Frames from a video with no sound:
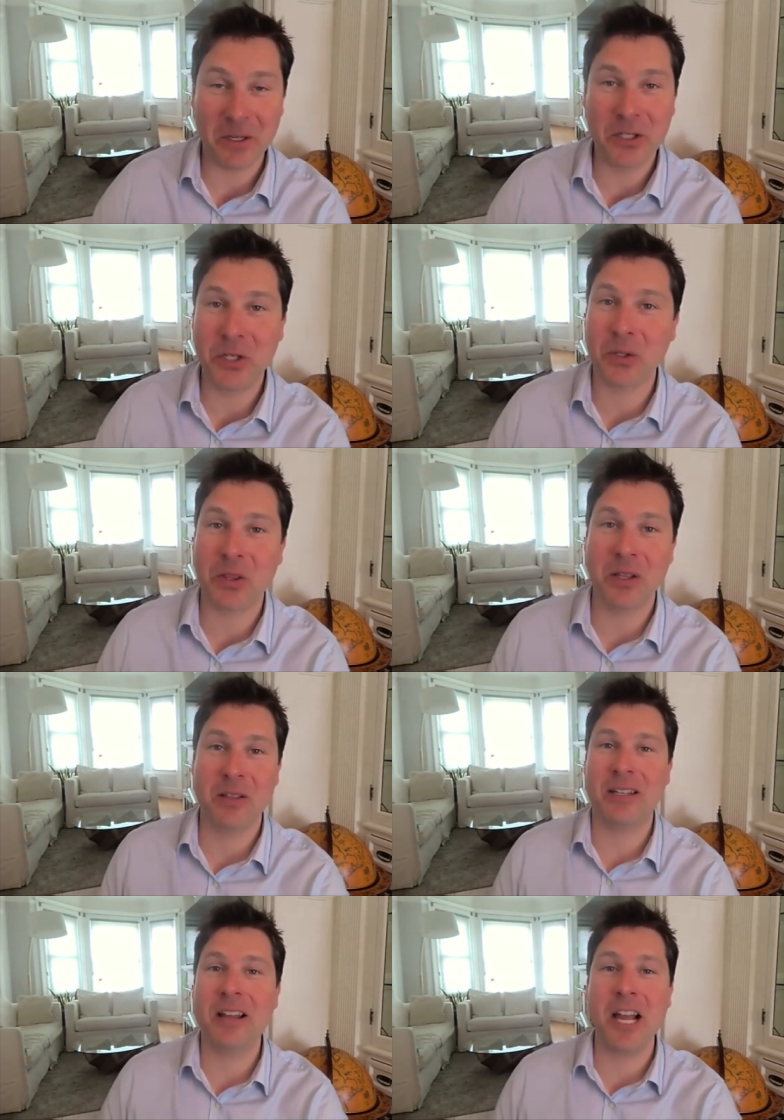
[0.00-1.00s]
It's just
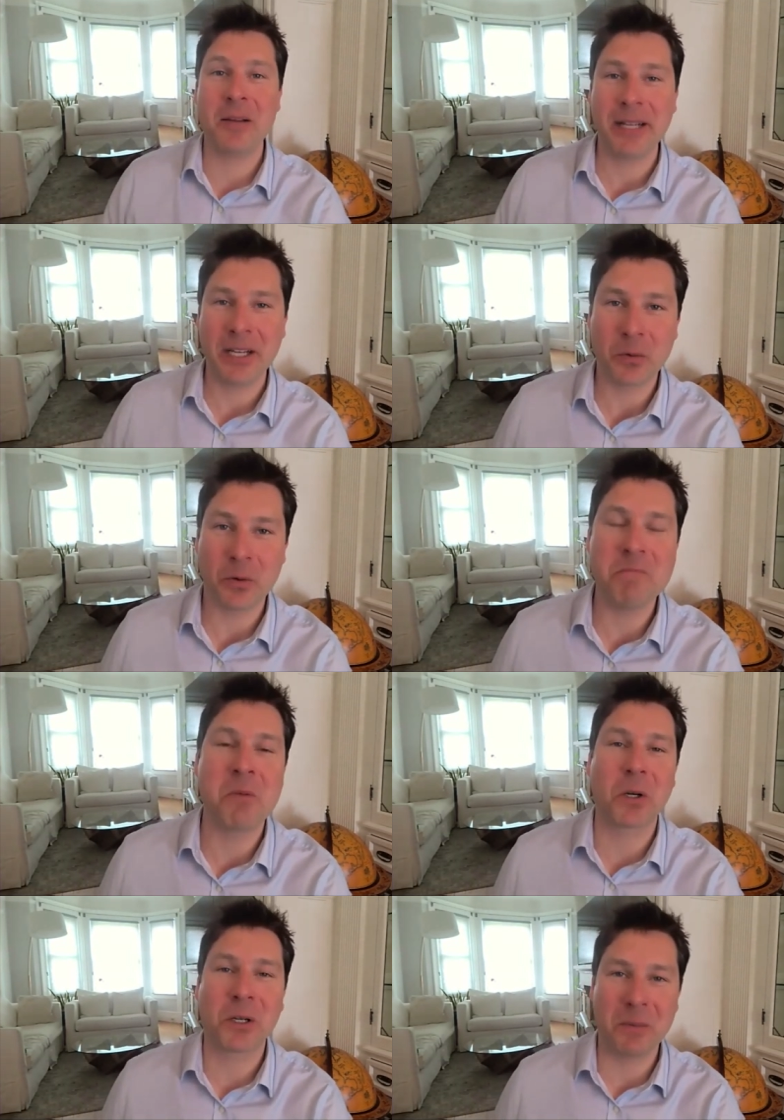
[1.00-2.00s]
the timing is
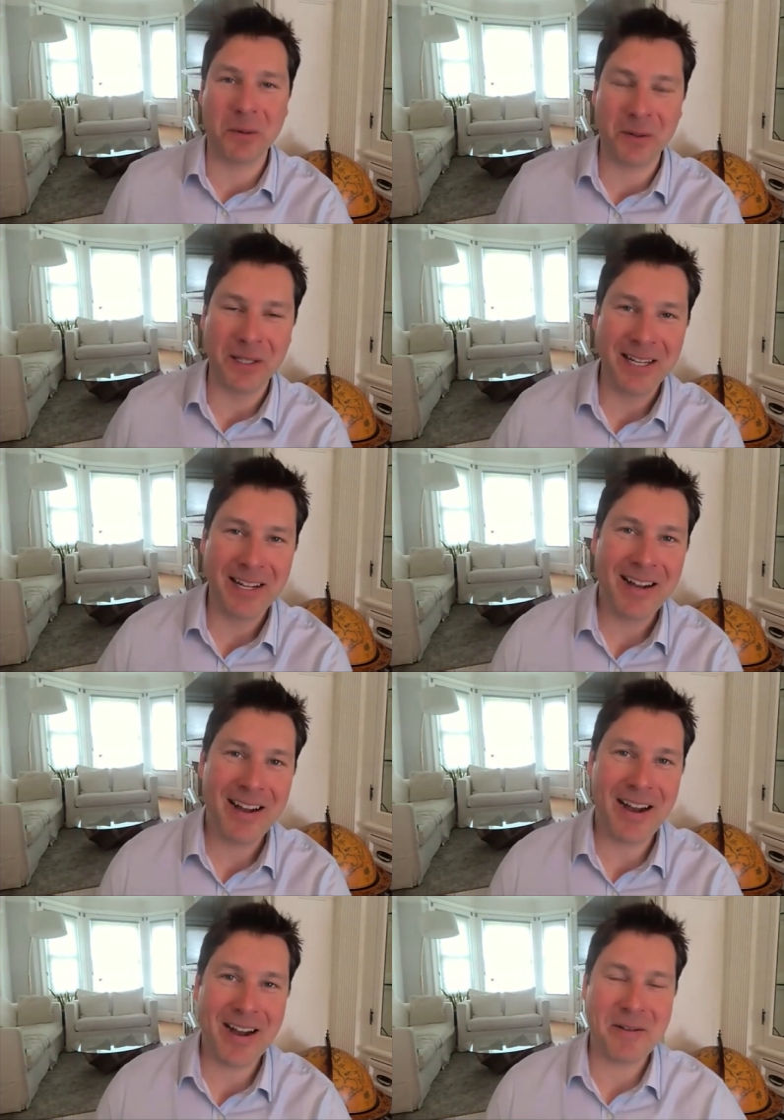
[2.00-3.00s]
remarkable
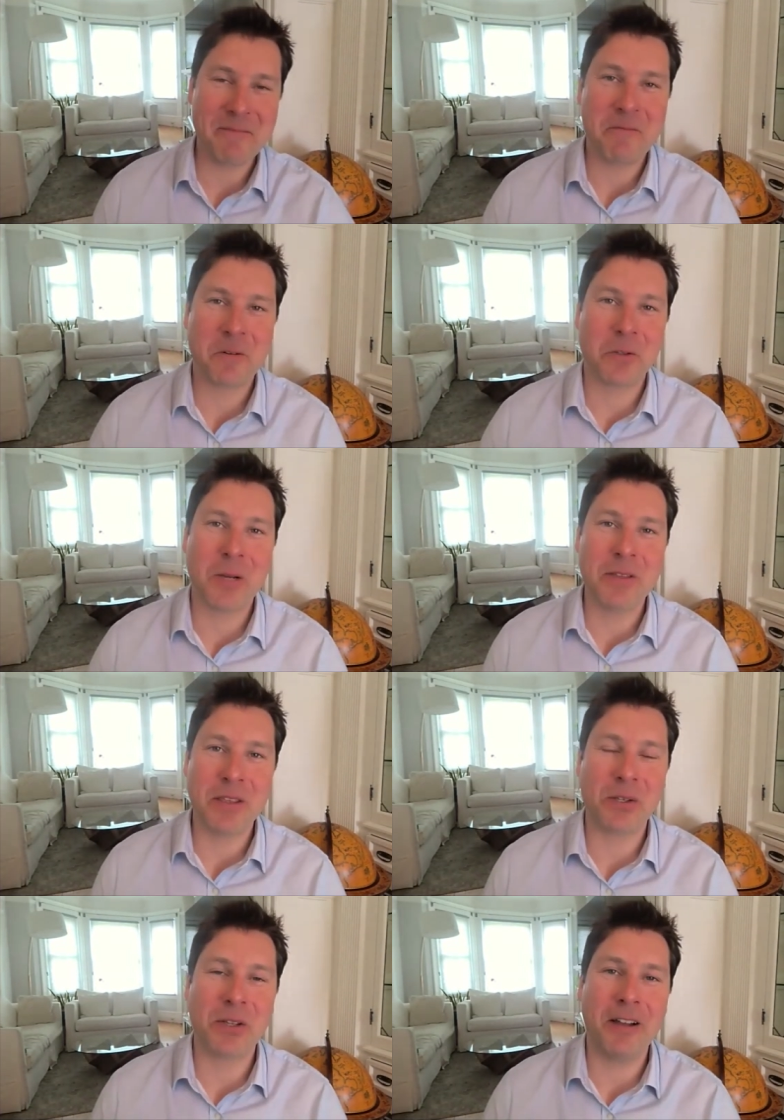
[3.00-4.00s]
for some of
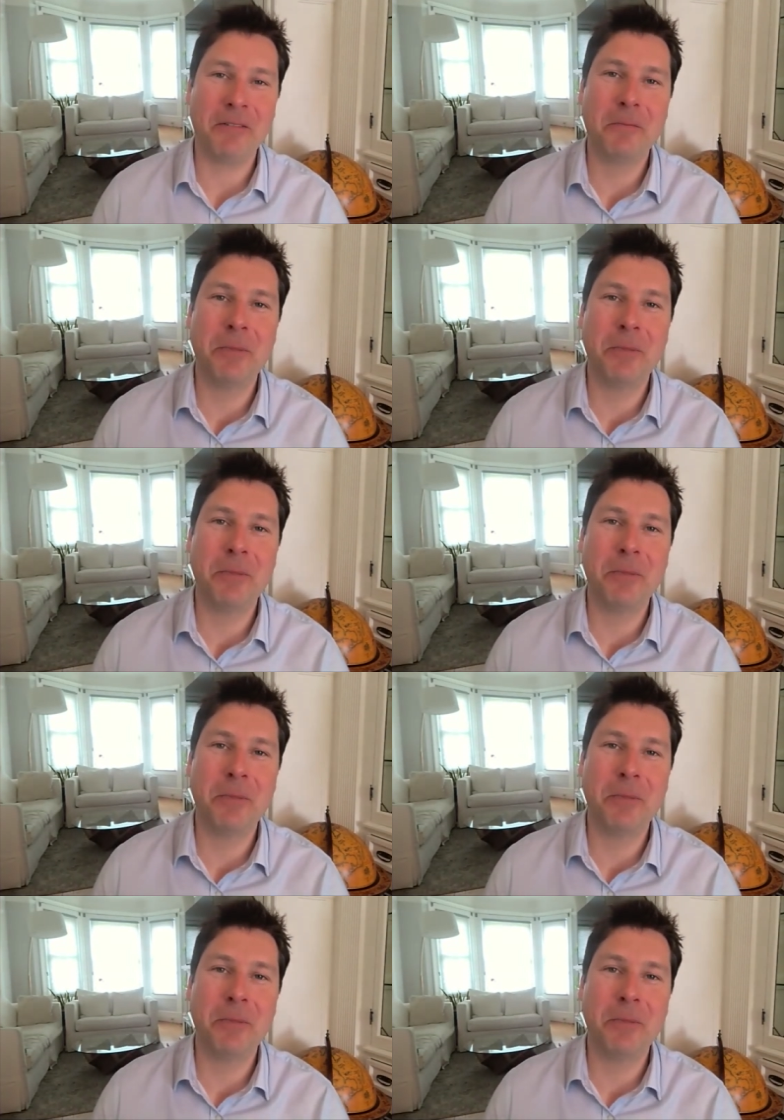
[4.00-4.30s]
this stuff.